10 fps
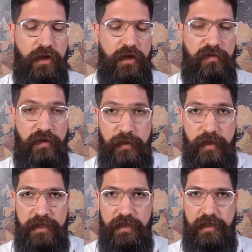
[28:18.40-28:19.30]
from the
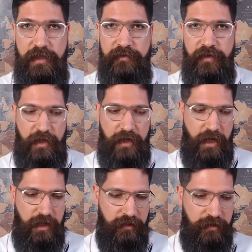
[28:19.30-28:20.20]
Middle East.
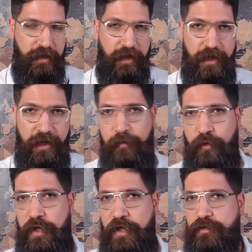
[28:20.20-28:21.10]
And I'm
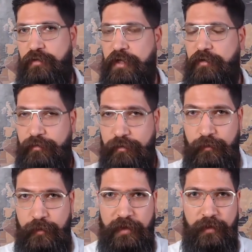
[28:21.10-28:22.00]
quite sure that soon
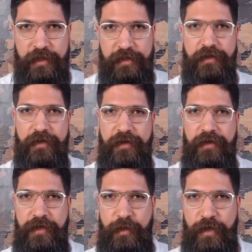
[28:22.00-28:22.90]
we will meet in
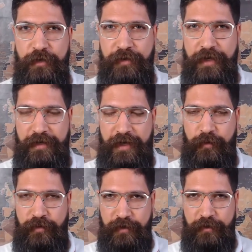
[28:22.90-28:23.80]
Lebanon, and I
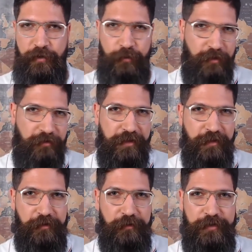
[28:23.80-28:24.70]
will record more
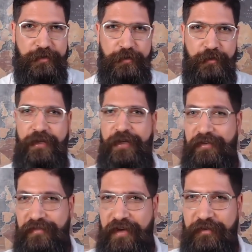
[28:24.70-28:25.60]
videos with you
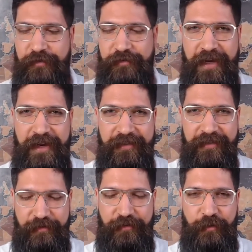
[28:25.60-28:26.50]
face to
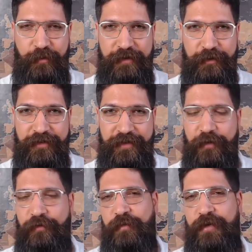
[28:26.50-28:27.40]
face from Beirut.
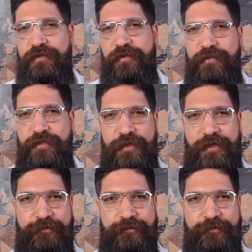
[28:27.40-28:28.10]
Thank you very much, Dr. Jamal.